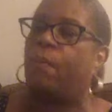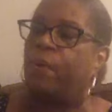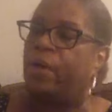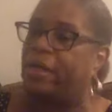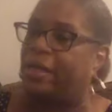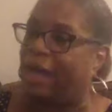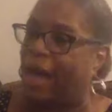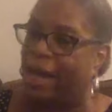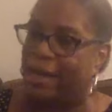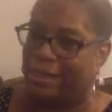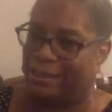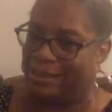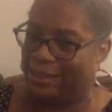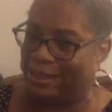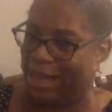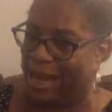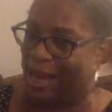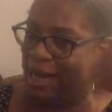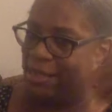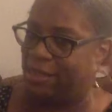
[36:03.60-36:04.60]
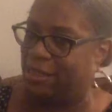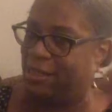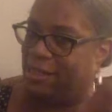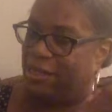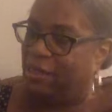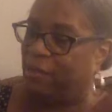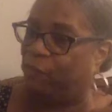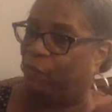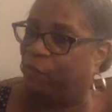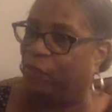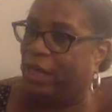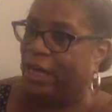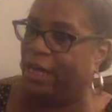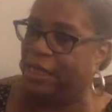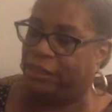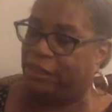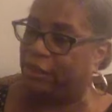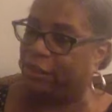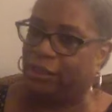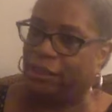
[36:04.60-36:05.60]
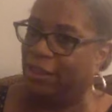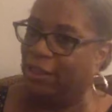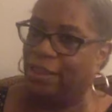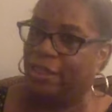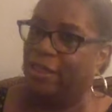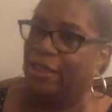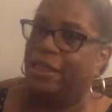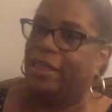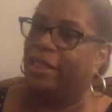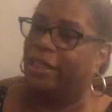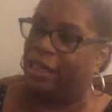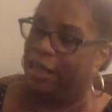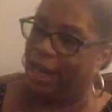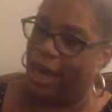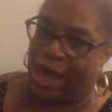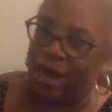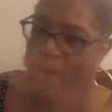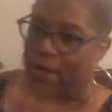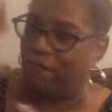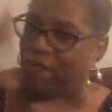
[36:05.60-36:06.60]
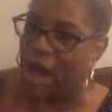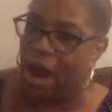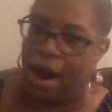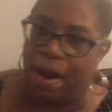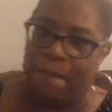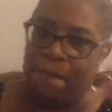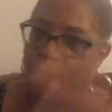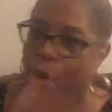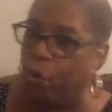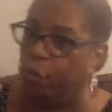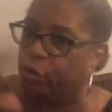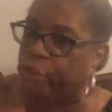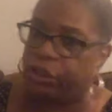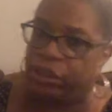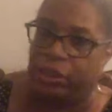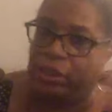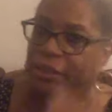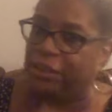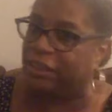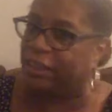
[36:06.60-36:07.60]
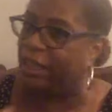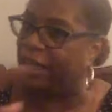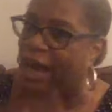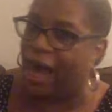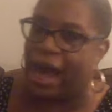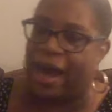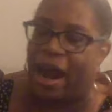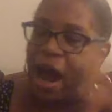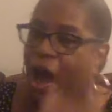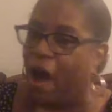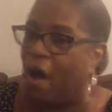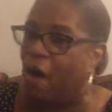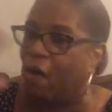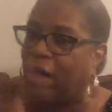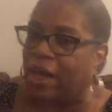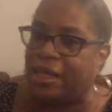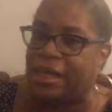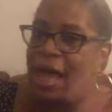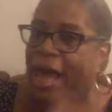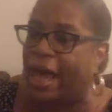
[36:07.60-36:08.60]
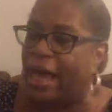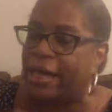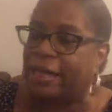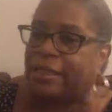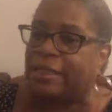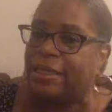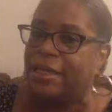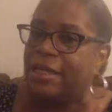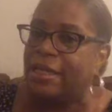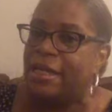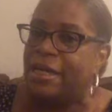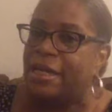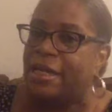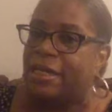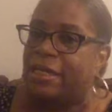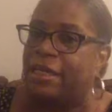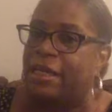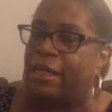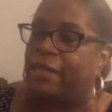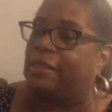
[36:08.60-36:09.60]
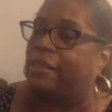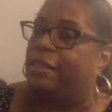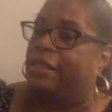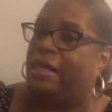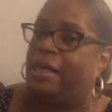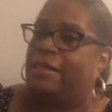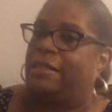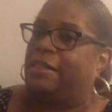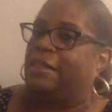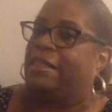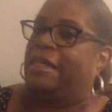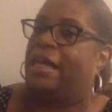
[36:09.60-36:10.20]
we got to die to this flesh. Get out of our emotions. Get out of all of that. Get, get,